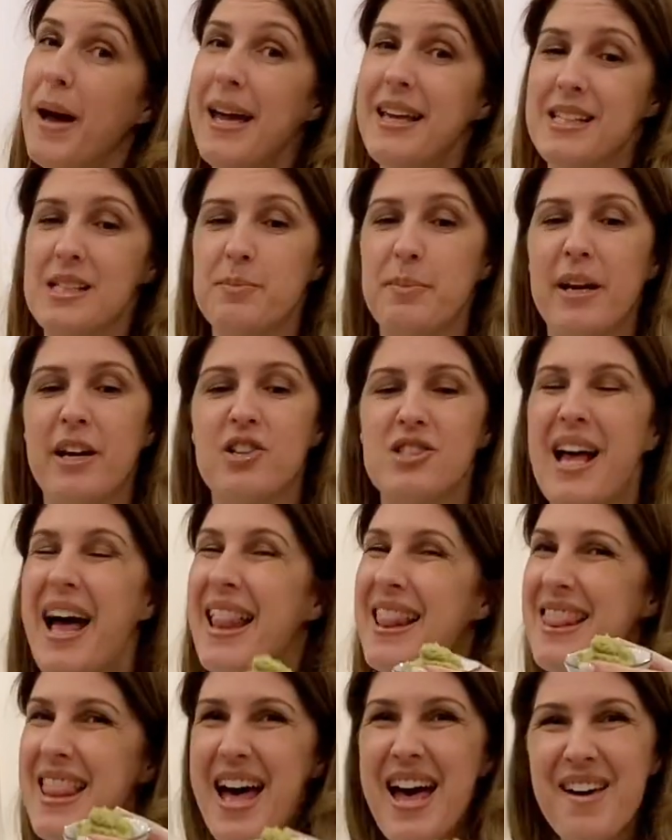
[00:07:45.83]
paste because
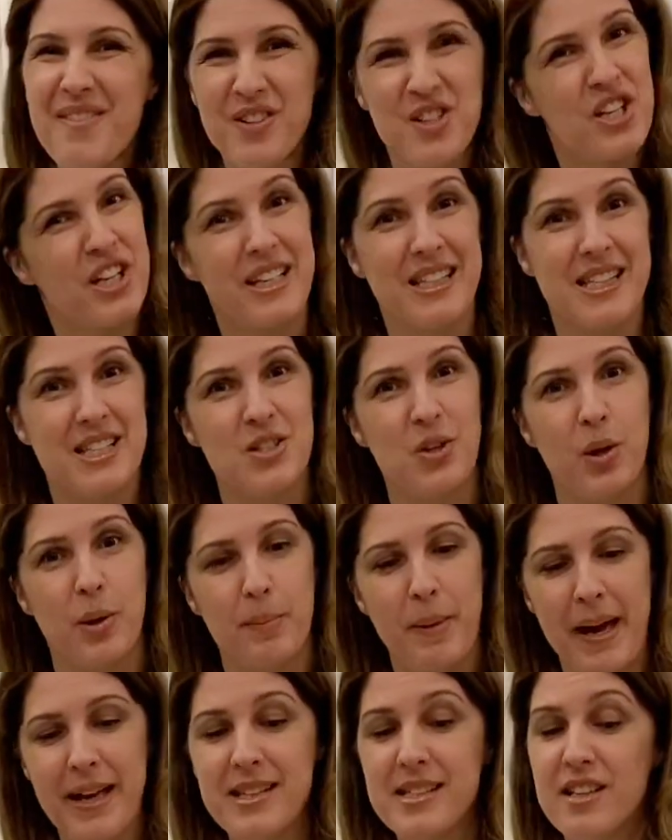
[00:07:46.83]
I love chicken stock
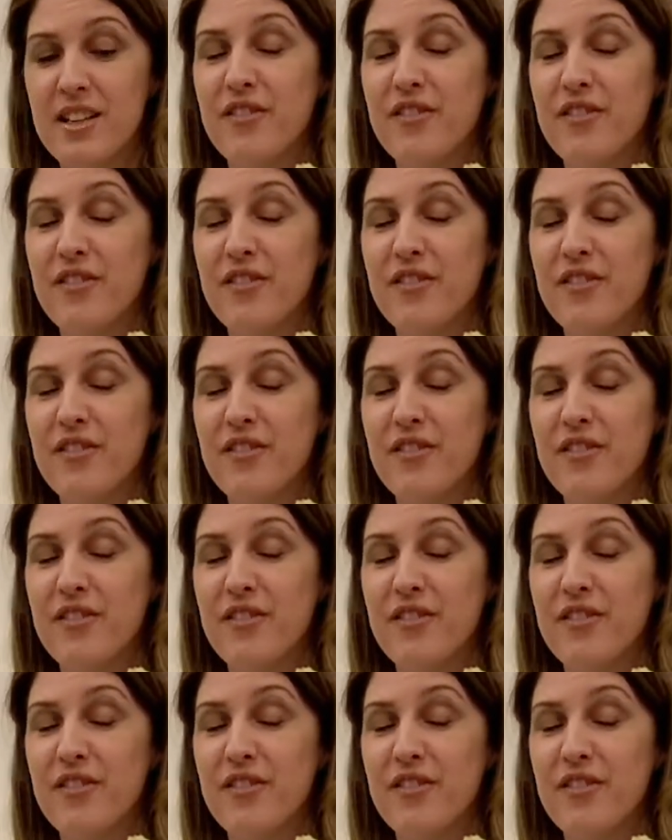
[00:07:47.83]
paste,